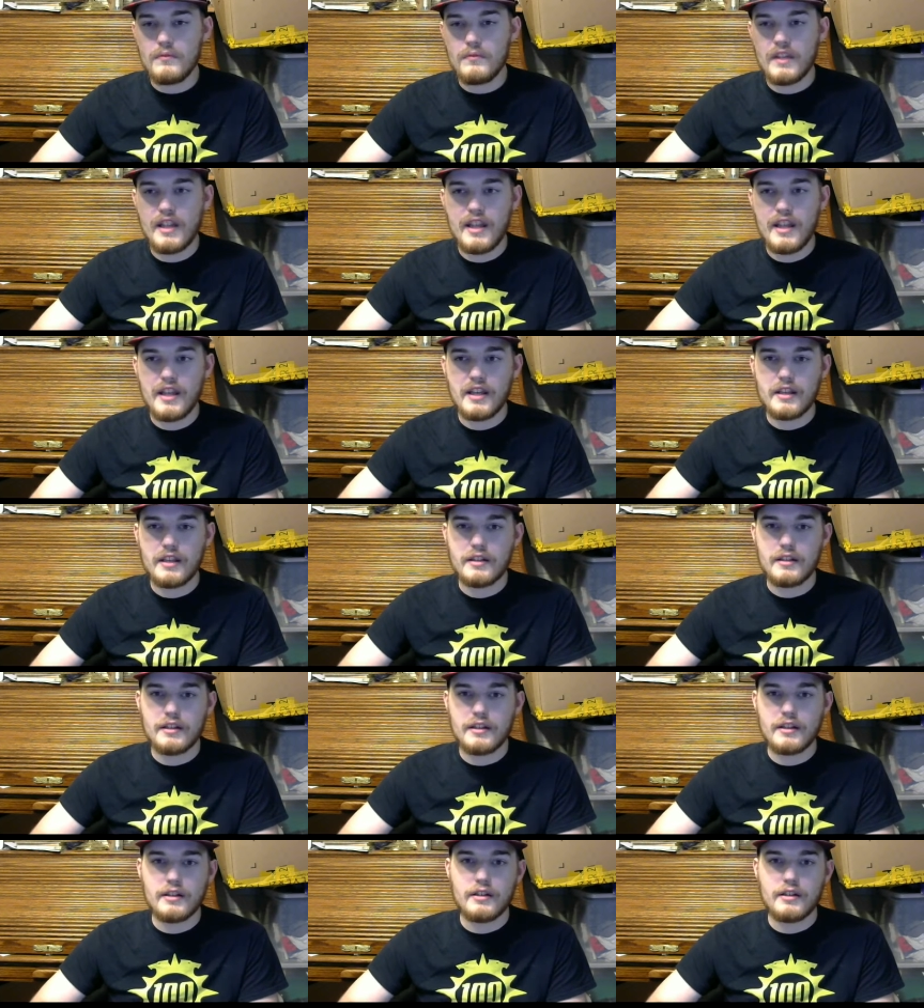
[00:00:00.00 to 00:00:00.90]

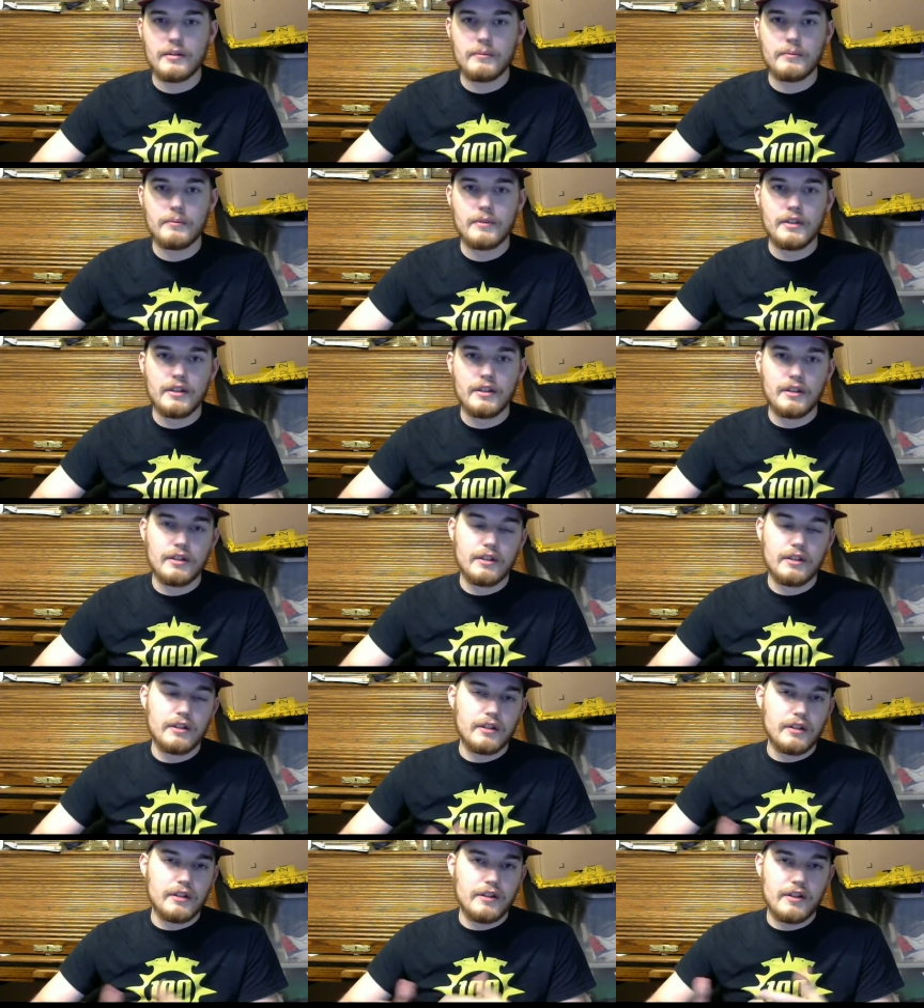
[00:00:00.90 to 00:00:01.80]
And
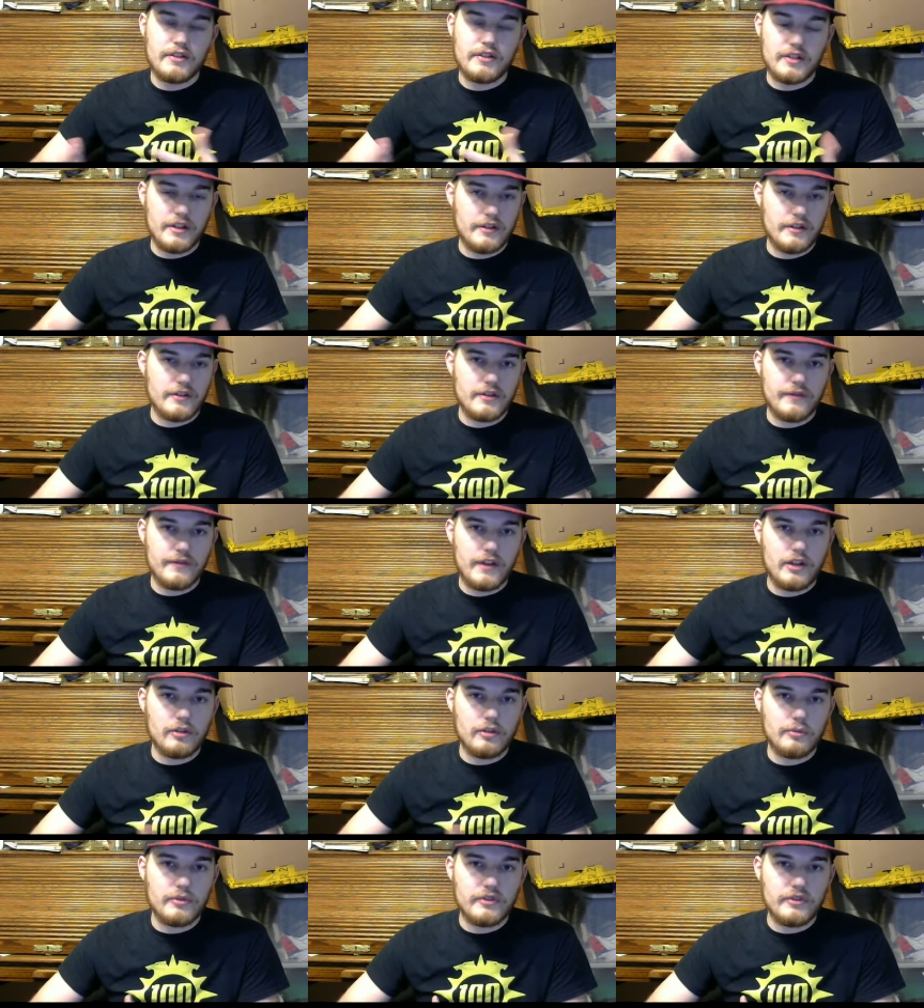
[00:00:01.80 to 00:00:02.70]
there's others
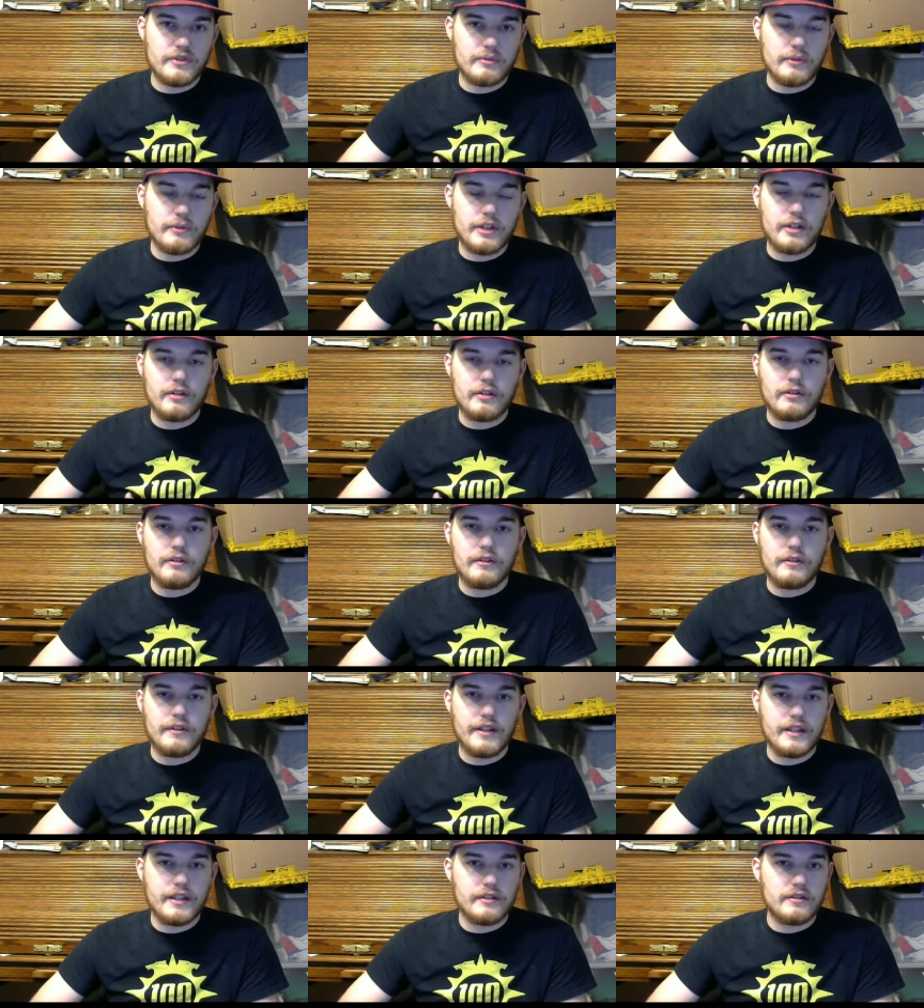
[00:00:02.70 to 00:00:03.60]
available as well
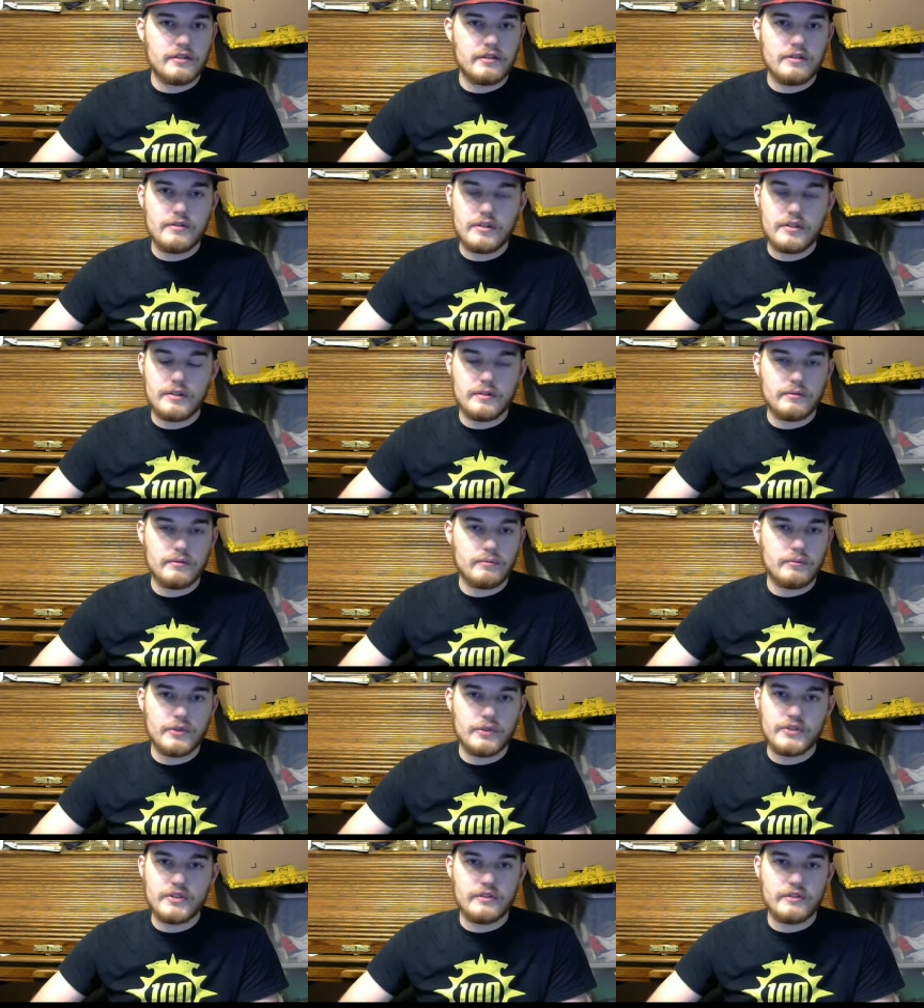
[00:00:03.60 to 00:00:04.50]
that you can
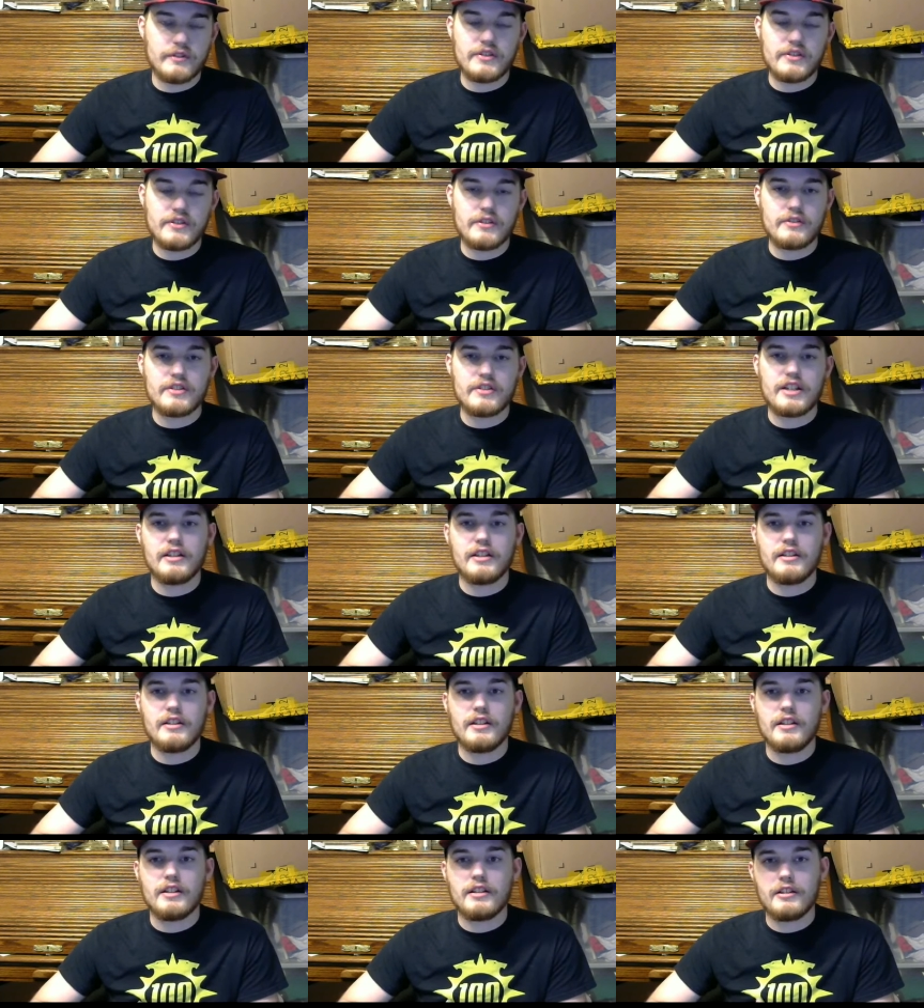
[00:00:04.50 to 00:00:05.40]
most certainly search
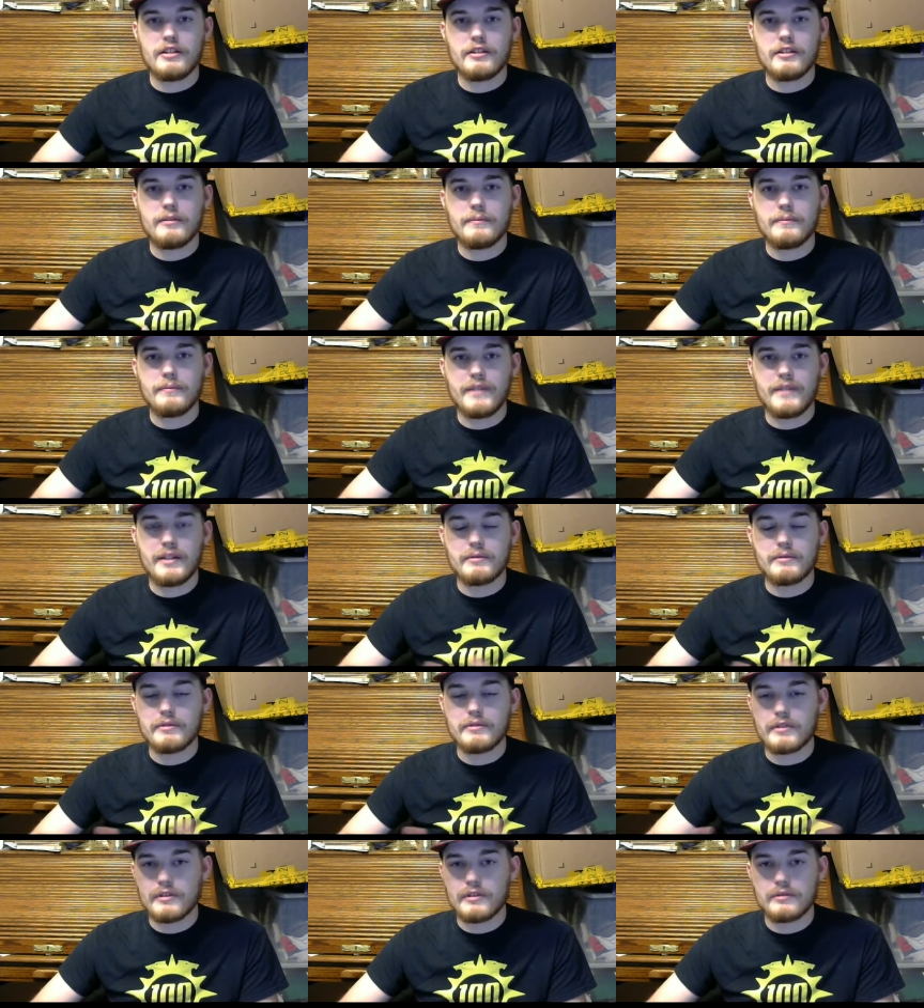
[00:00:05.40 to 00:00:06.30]
out, that
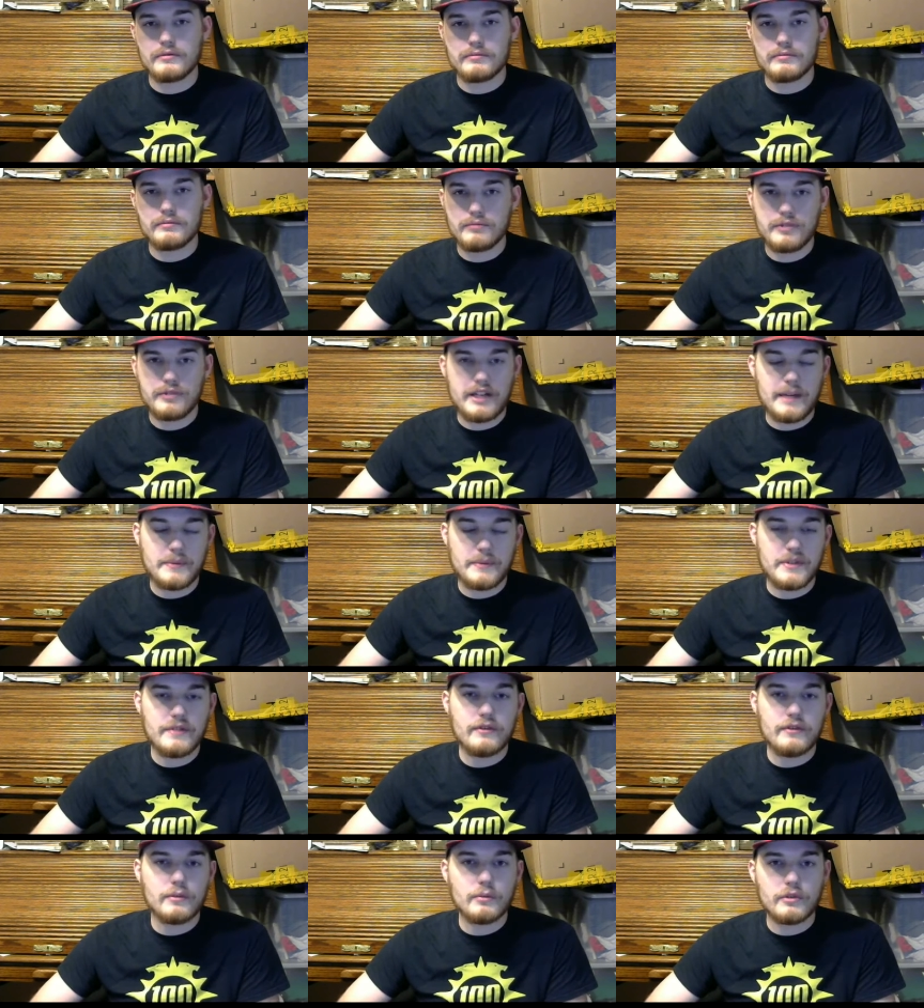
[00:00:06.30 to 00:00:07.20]
will go perhaps
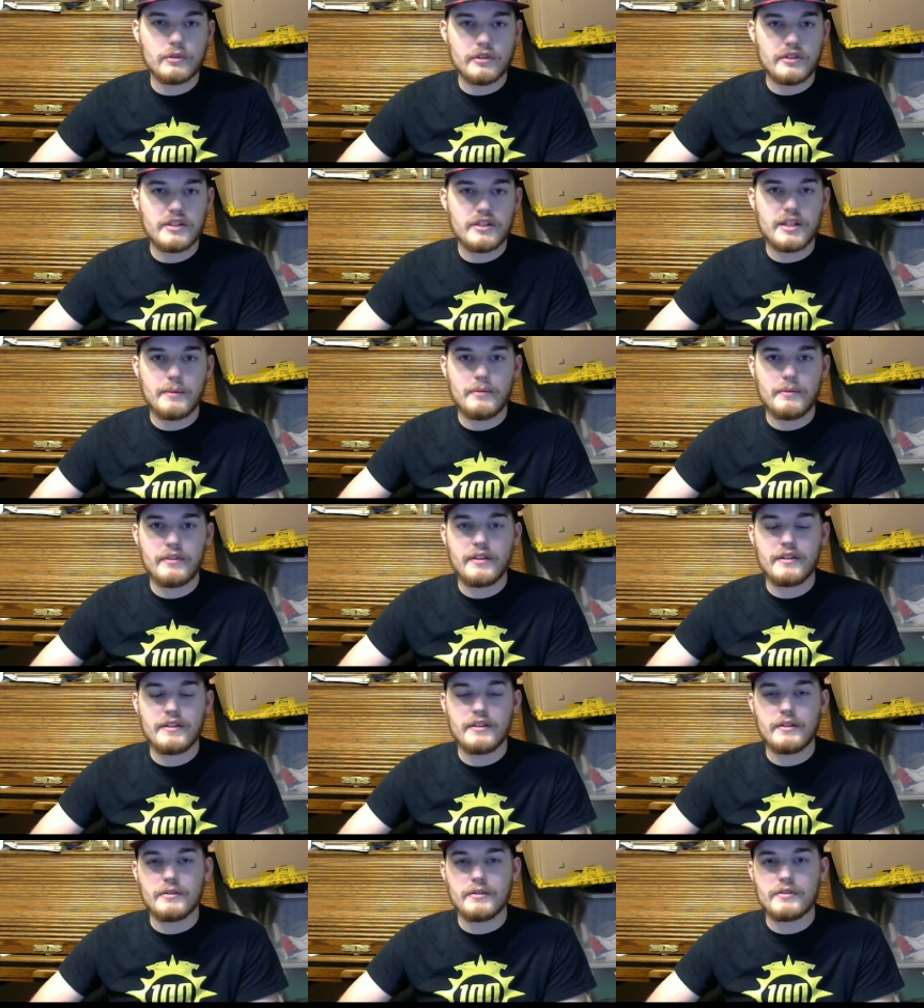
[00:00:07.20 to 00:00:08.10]
even more in depth
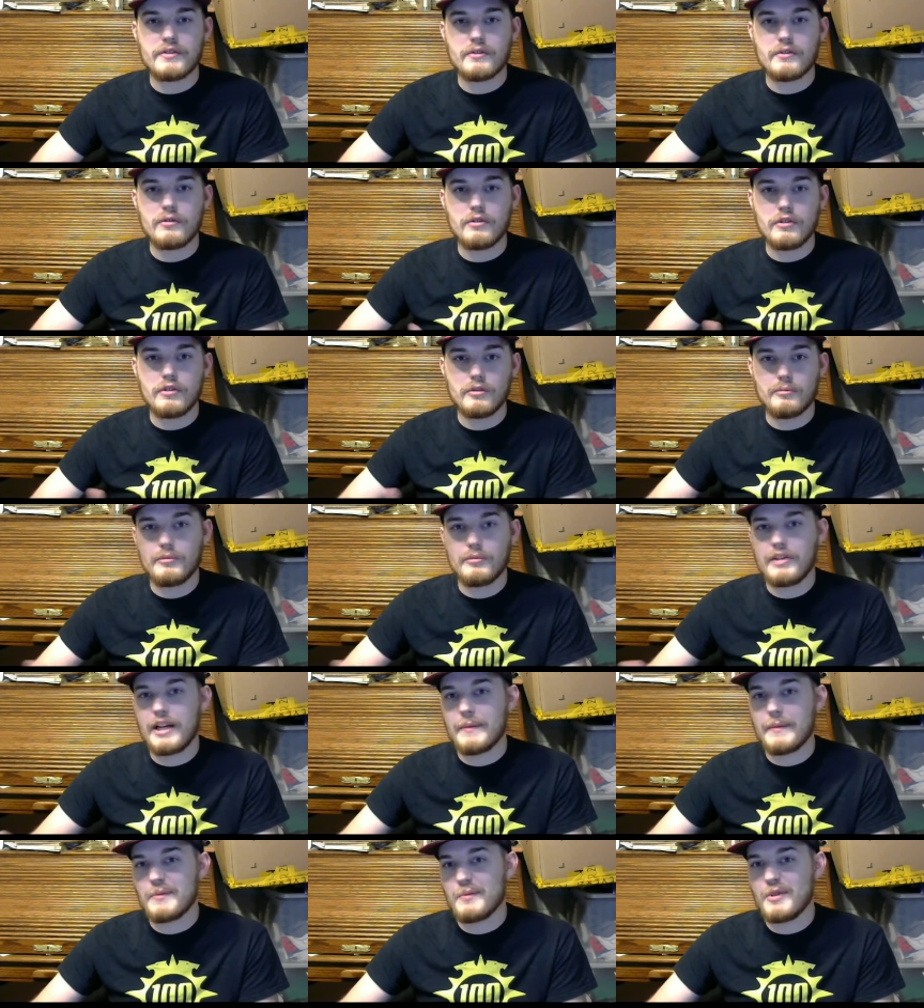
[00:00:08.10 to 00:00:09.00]
than those, or
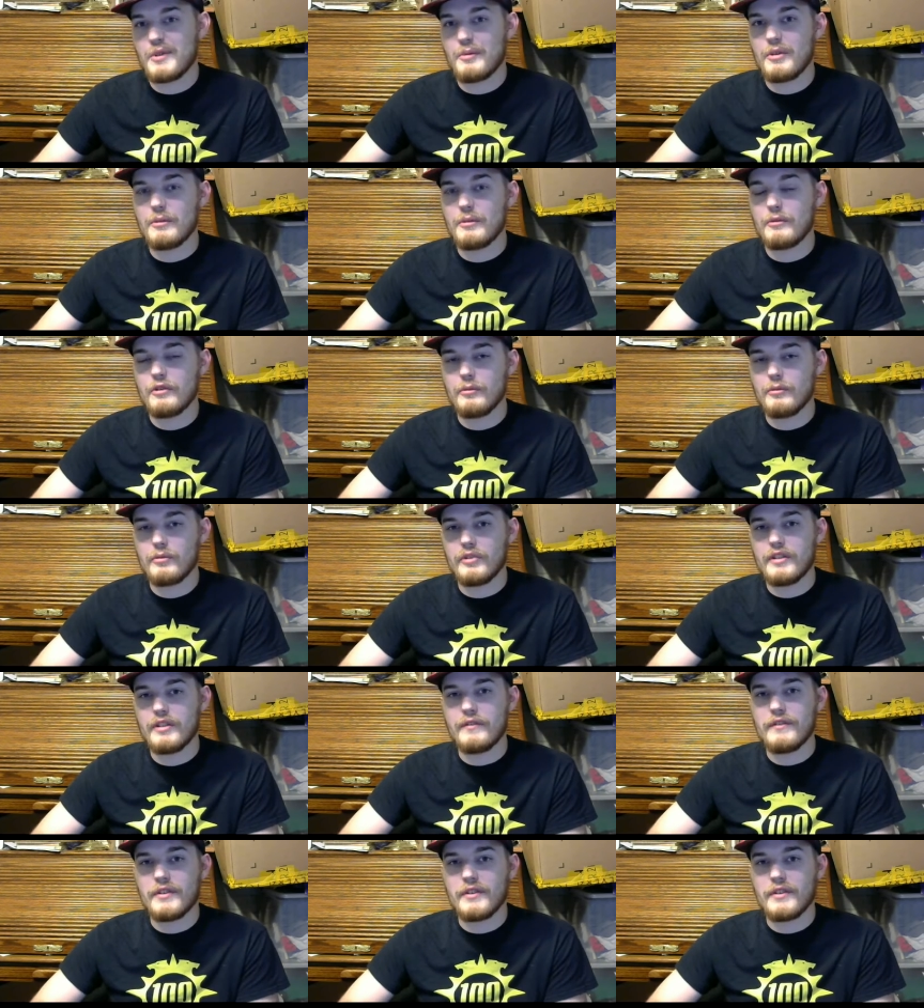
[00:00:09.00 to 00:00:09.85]
perhaps be a bit more brief.